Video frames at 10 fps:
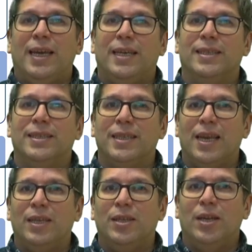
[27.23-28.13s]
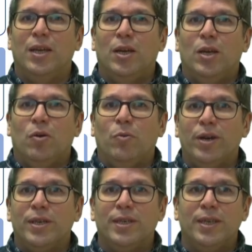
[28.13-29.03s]
In this slide, we
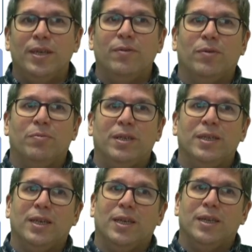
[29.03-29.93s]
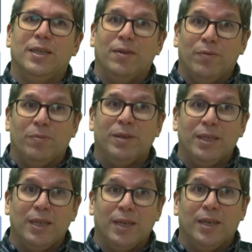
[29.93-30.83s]
are seeing the
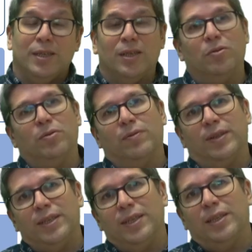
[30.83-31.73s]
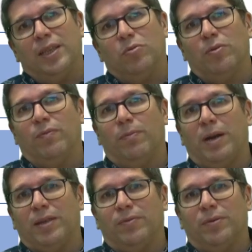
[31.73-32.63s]
informatic architecture of a digital twin
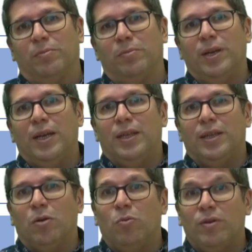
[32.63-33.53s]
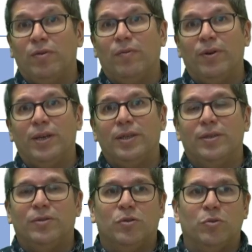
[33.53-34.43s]
platform, the one referred
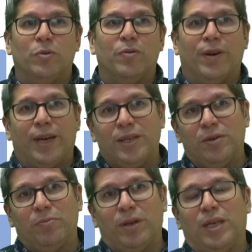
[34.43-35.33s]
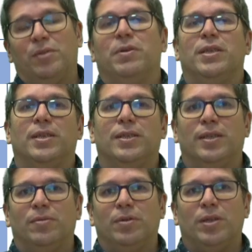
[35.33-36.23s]
to irrigation management
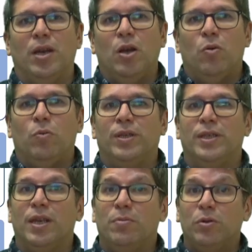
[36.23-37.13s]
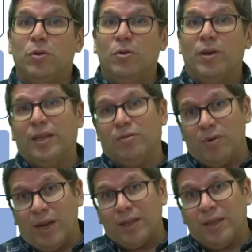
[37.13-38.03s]
systems, which is able to collect
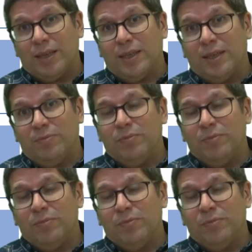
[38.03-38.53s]
real data,